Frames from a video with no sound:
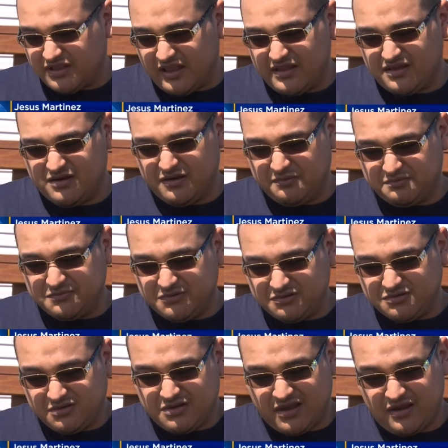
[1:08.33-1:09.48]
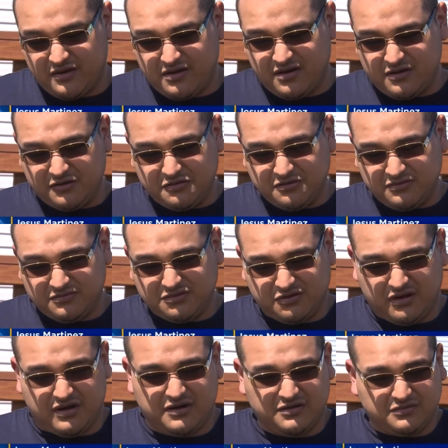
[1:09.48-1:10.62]
staying up, hearing her
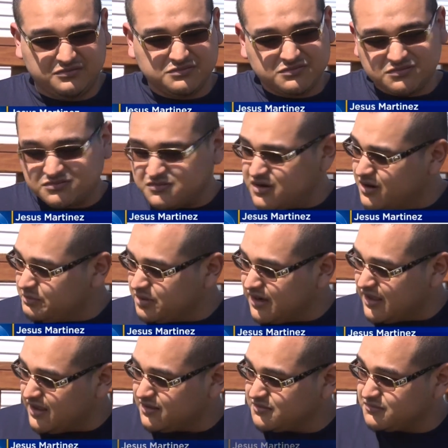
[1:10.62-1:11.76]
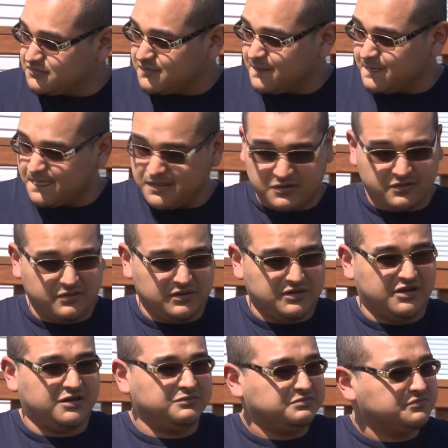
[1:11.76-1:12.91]
trying her plans growing
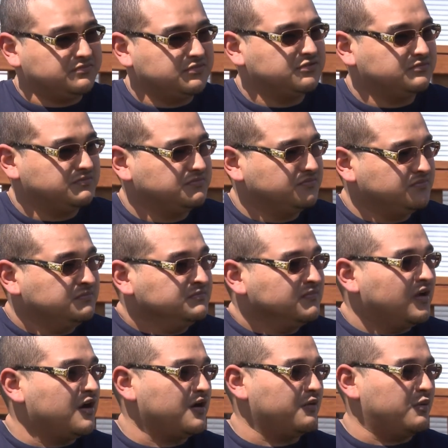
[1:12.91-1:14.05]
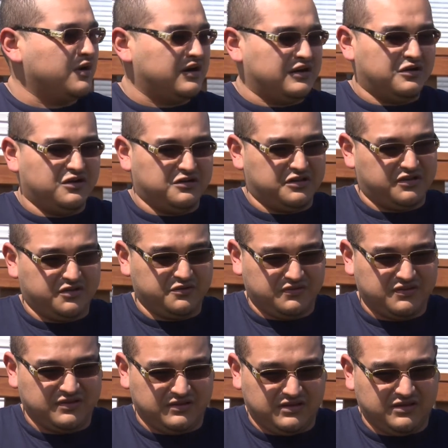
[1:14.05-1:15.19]
up. I her to go to
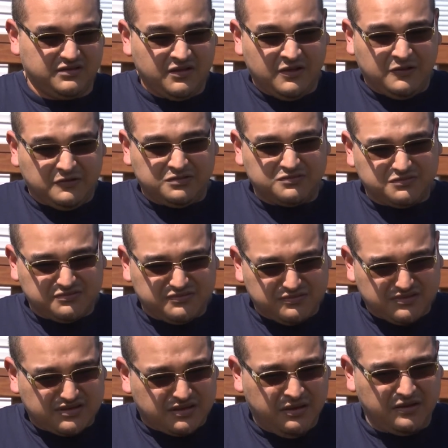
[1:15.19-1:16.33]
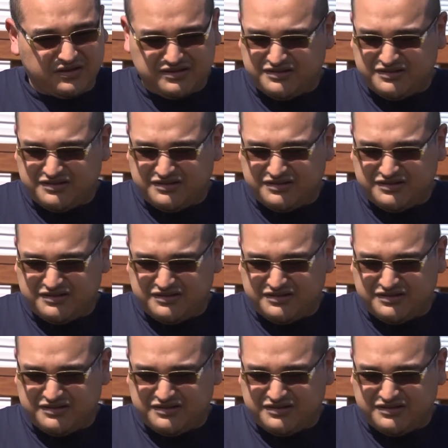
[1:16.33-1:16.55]
UT.